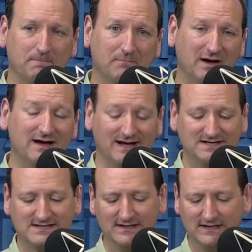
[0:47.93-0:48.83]

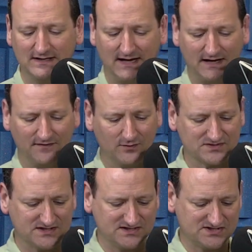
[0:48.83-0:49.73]
but uh, there
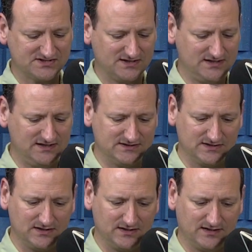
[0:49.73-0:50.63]
was a study done,